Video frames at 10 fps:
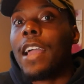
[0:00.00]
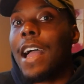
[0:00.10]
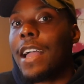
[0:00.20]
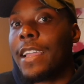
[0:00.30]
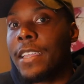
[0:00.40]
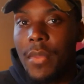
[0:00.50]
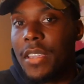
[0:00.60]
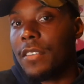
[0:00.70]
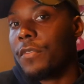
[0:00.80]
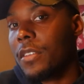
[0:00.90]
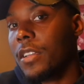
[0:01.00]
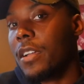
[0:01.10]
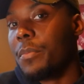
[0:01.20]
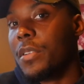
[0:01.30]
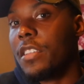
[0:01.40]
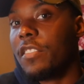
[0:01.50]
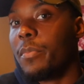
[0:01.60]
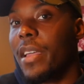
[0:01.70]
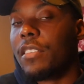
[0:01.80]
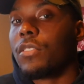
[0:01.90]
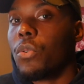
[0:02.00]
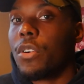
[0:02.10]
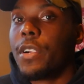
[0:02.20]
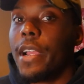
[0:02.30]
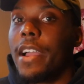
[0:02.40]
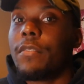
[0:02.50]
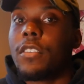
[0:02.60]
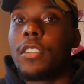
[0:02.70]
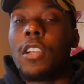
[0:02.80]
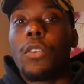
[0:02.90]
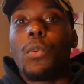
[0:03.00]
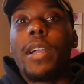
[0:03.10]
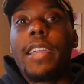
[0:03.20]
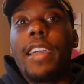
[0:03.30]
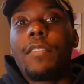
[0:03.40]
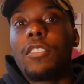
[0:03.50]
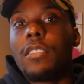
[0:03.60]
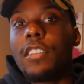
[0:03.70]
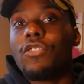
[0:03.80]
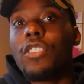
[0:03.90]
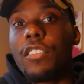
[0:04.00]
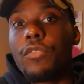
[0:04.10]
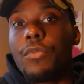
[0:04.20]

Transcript: high, making for the company's best quarter ever right after they just